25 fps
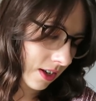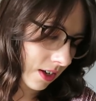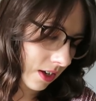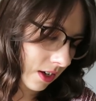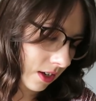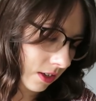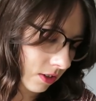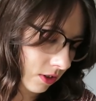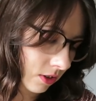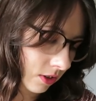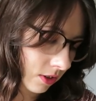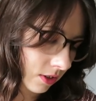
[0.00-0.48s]

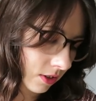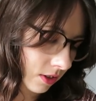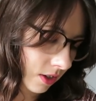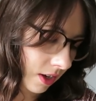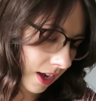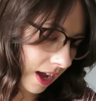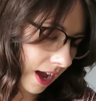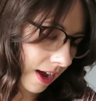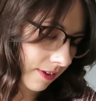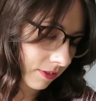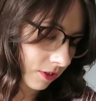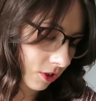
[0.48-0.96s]
I
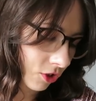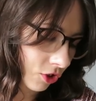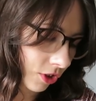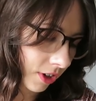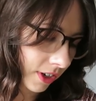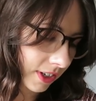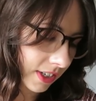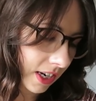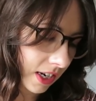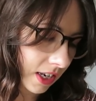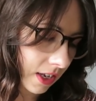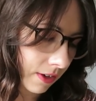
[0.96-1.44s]
haven't
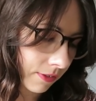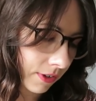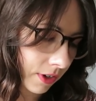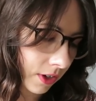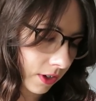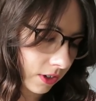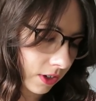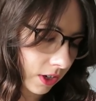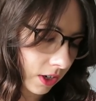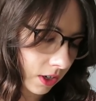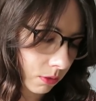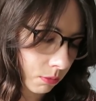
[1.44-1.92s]
tried any of her
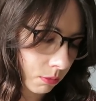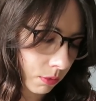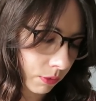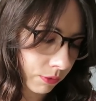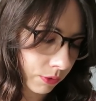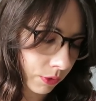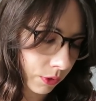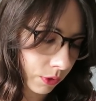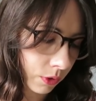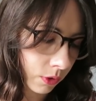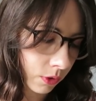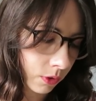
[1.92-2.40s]
yarn
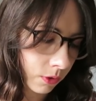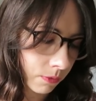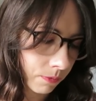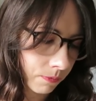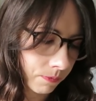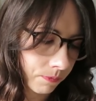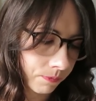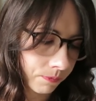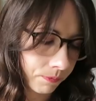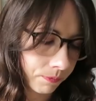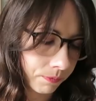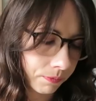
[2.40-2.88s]
before,
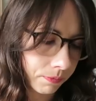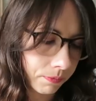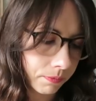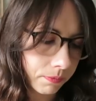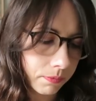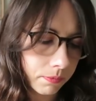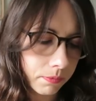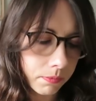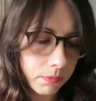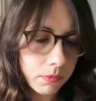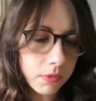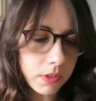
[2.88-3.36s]

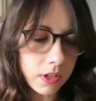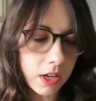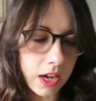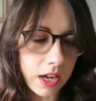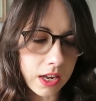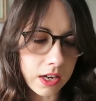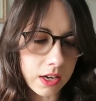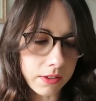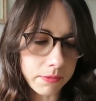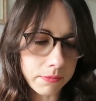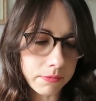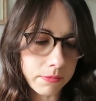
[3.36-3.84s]

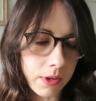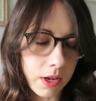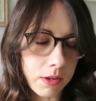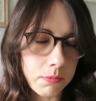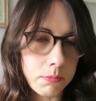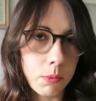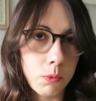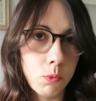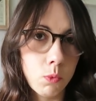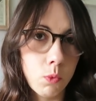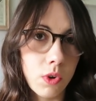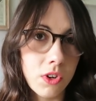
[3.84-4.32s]
and
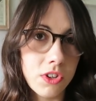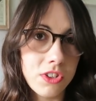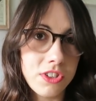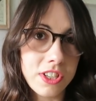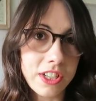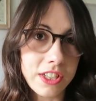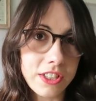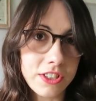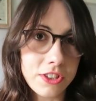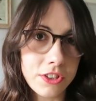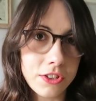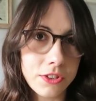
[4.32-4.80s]
I've been
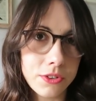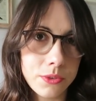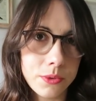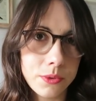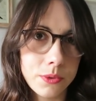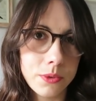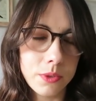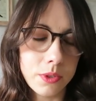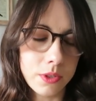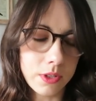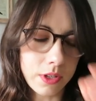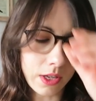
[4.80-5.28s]
wanting to
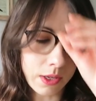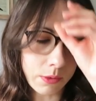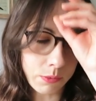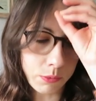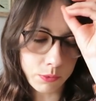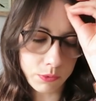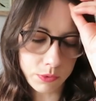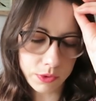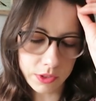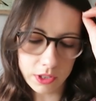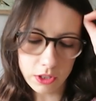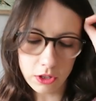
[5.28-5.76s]

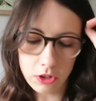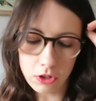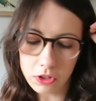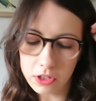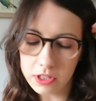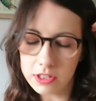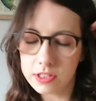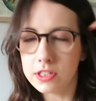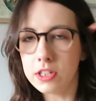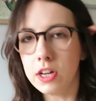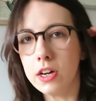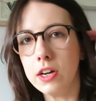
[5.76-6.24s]
for the
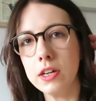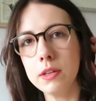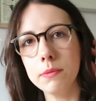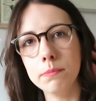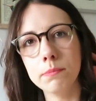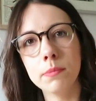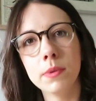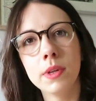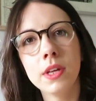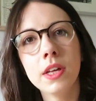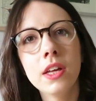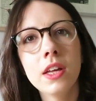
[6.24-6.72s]
longest
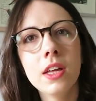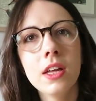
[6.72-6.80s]
time.